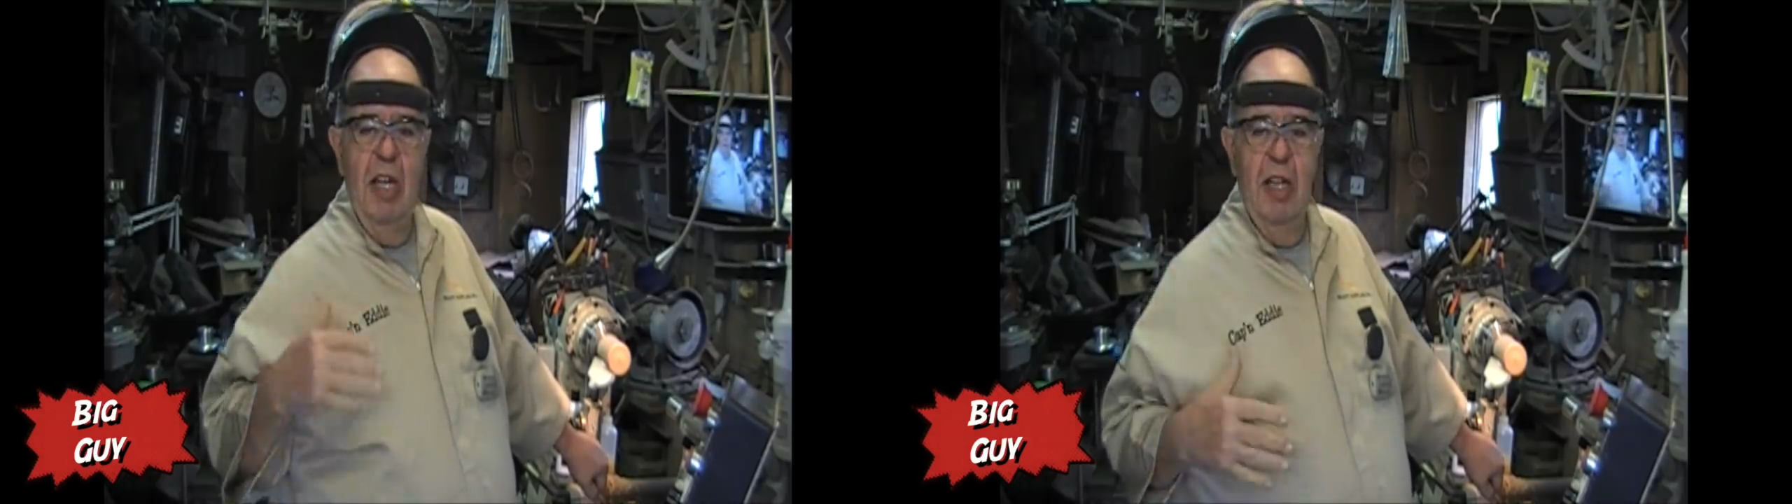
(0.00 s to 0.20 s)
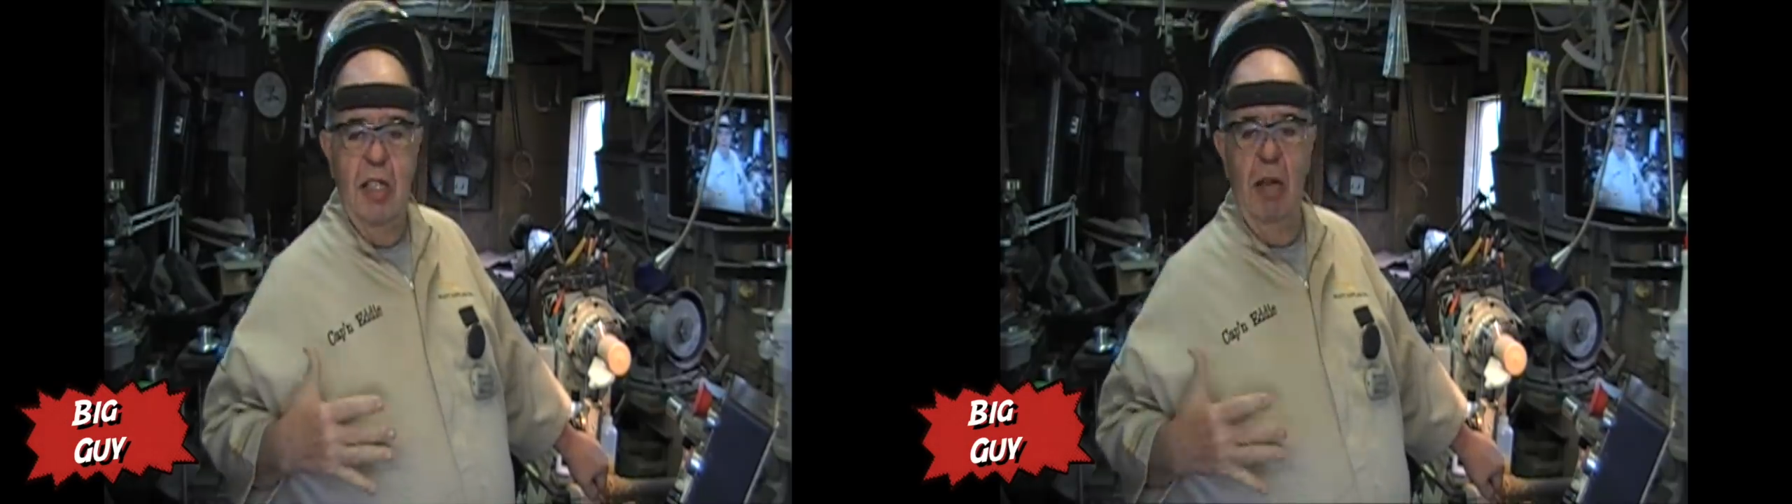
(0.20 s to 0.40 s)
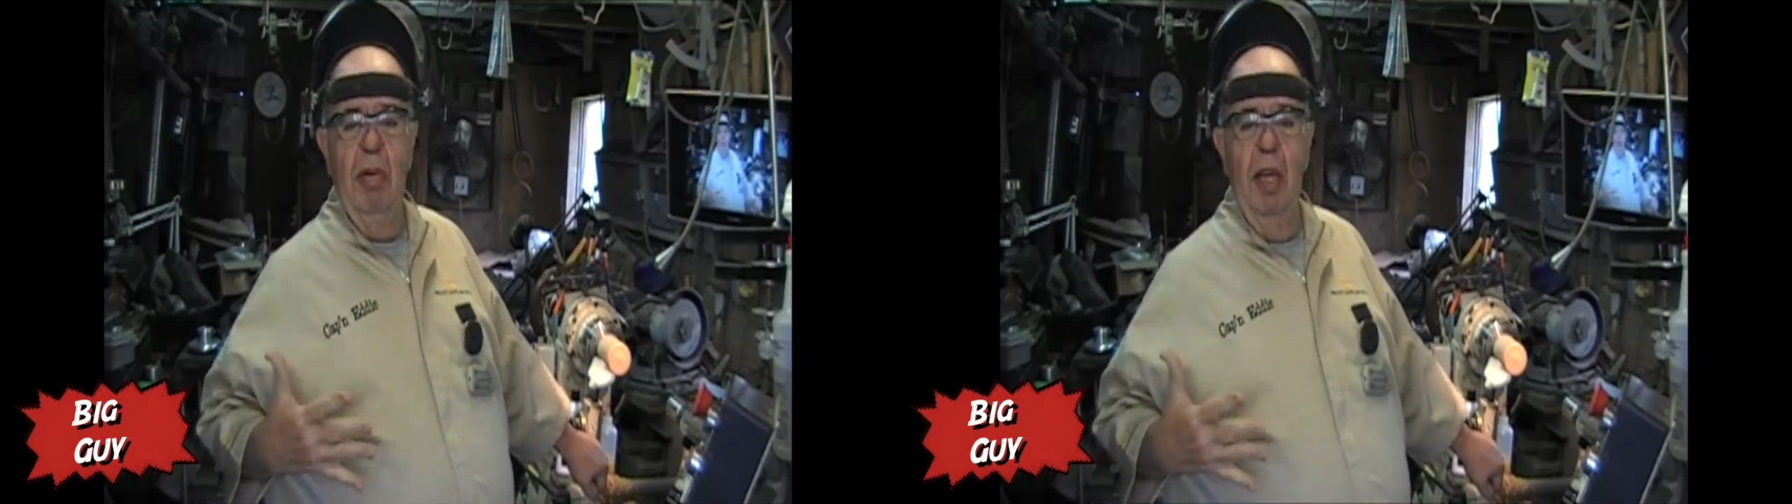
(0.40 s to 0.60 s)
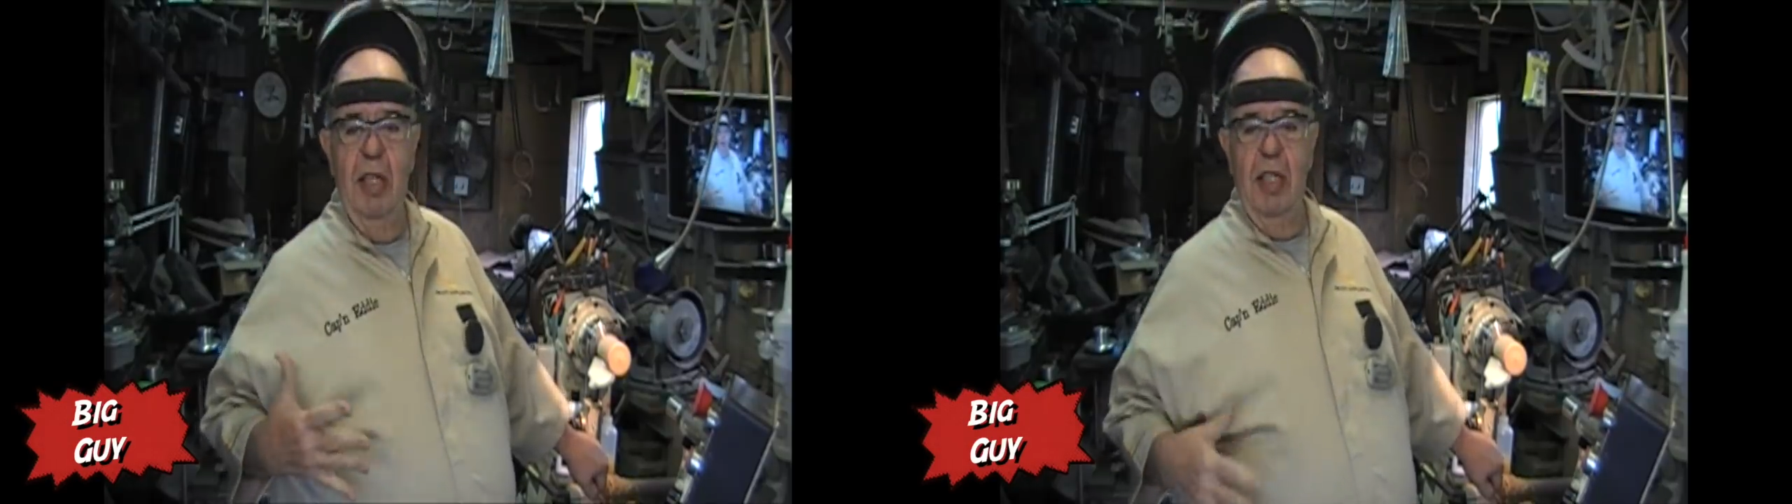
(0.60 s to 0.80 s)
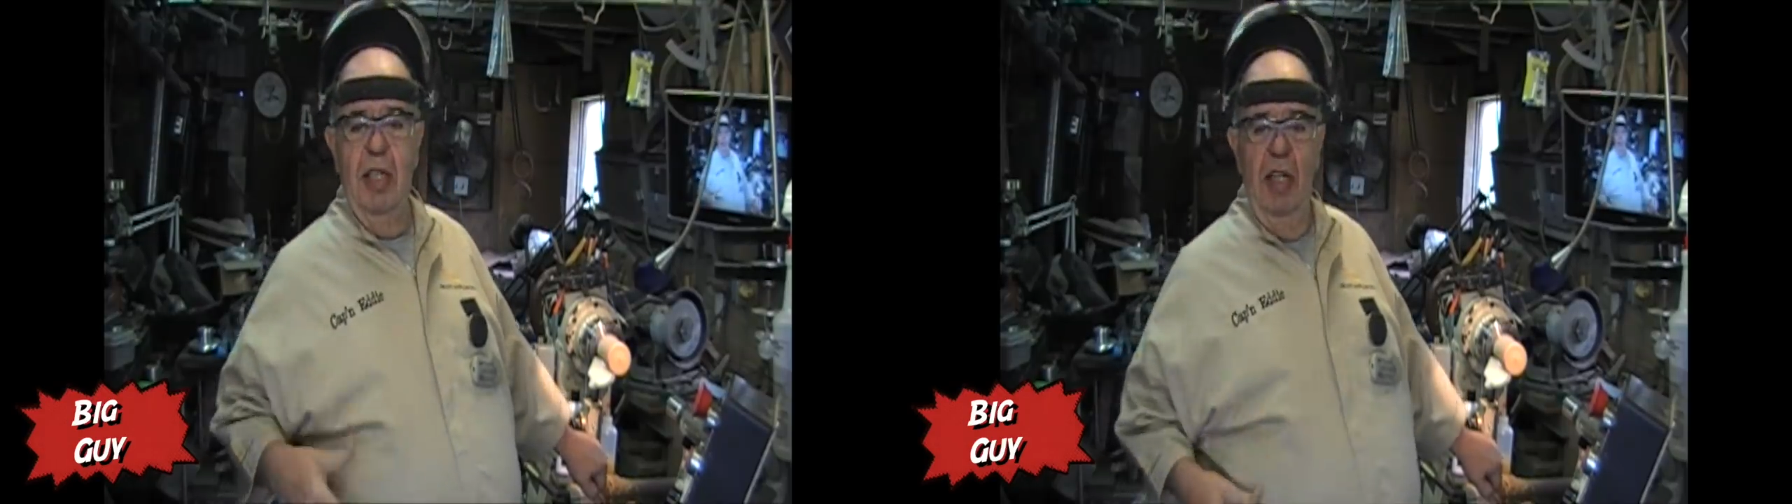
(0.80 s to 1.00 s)
in here
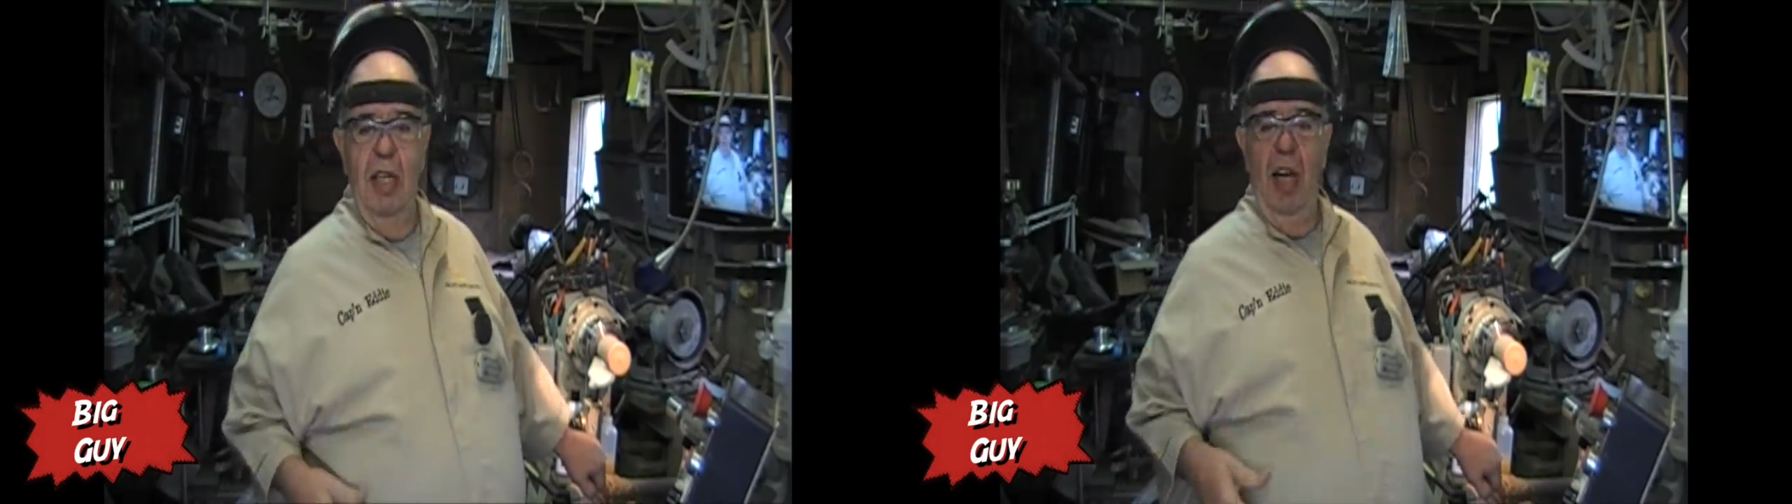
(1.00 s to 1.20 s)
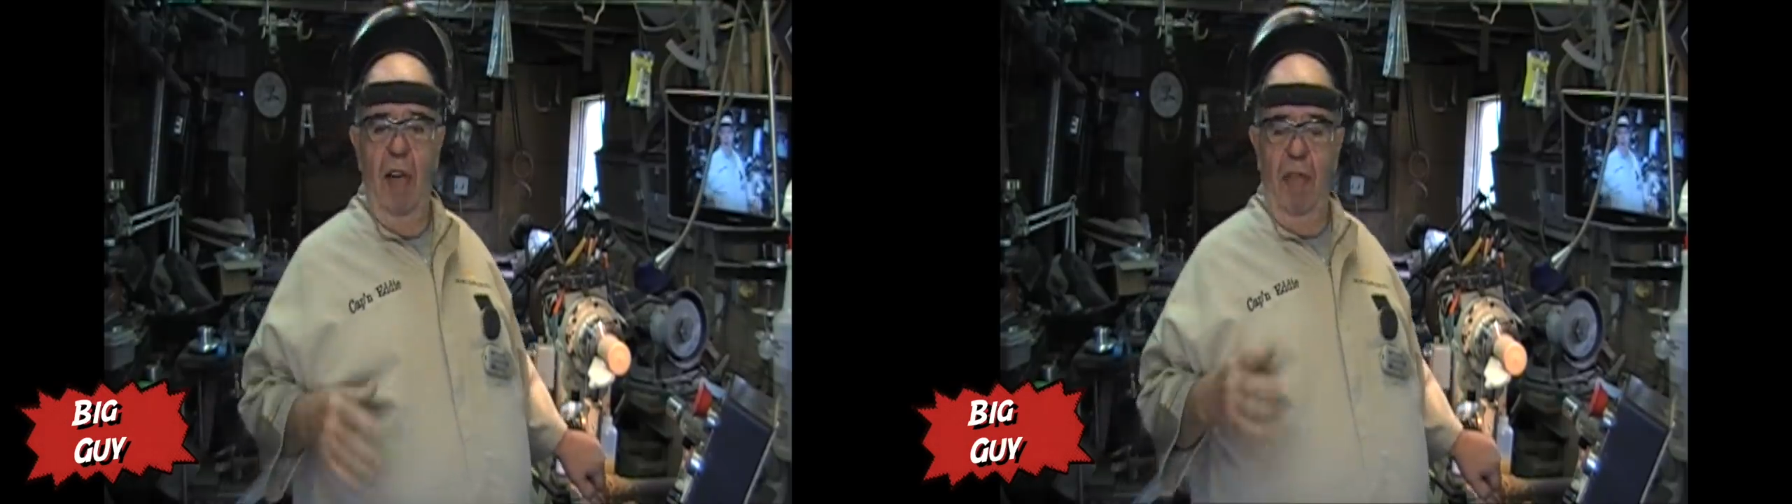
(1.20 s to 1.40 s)
someplace. I